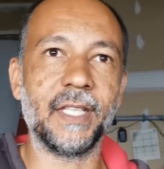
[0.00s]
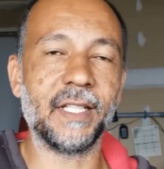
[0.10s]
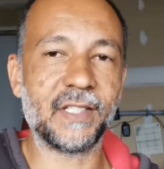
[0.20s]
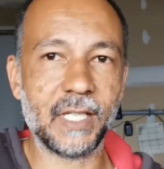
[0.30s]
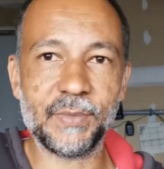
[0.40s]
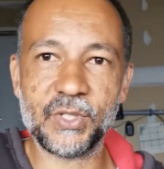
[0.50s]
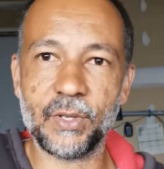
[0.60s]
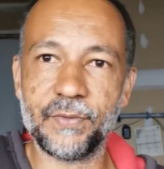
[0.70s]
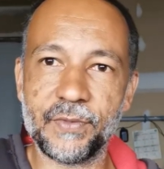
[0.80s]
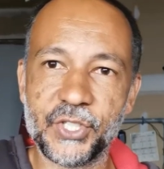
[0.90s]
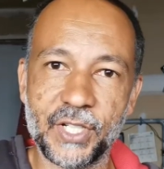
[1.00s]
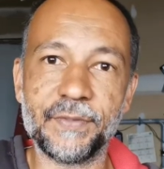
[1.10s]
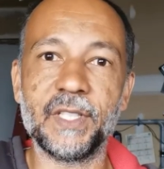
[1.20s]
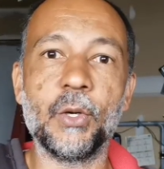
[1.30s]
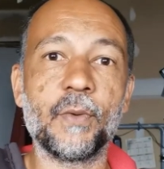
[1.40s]
It seems to have
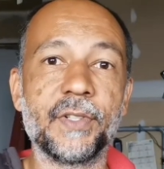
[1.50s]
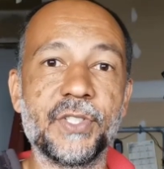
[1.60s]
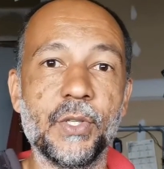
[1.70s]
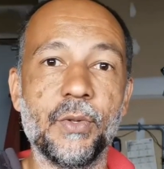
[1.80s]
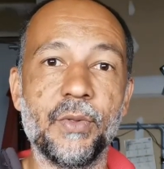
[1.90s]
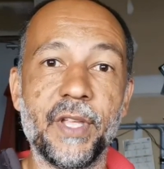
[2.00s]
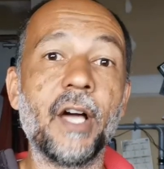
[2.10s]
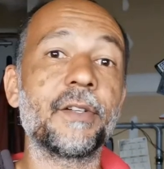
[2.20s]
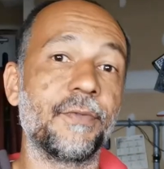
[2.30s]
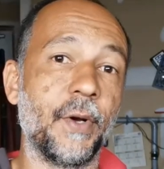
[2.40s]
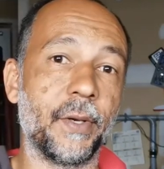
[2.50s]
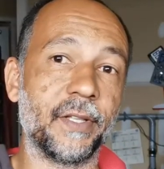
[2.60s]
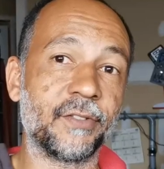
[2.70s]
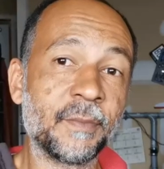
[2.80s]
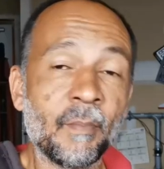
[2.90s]
shifted over to the
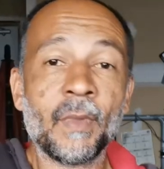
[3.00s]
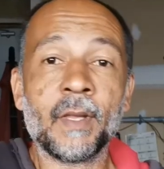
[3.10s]
autofocus.